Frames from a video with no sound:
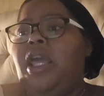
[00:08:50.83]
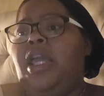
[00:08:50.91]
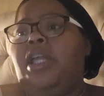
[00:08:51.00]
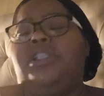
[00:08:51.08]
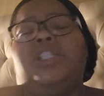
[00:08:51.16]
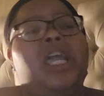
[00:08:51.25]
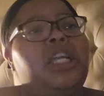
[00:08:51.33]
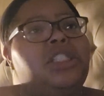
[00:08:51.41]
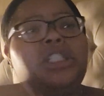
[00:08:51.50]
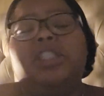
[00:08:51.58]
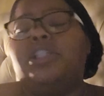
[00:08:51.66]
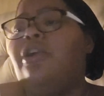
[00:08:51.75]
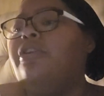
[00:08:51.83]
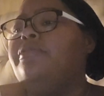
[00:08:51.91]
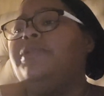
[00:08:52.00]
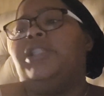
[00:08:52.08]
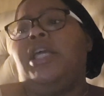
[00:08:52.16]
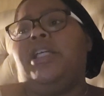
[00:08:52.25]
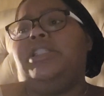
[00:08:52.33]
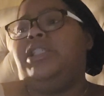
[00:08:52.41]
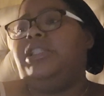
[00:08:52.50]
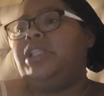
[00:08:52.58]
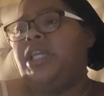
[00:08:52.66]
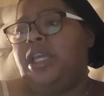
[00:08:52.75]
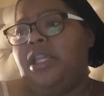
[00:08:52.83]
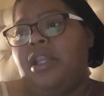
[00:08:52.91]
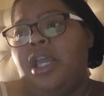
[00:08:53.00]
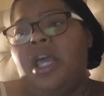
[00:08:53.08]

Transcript: and changing circumstances and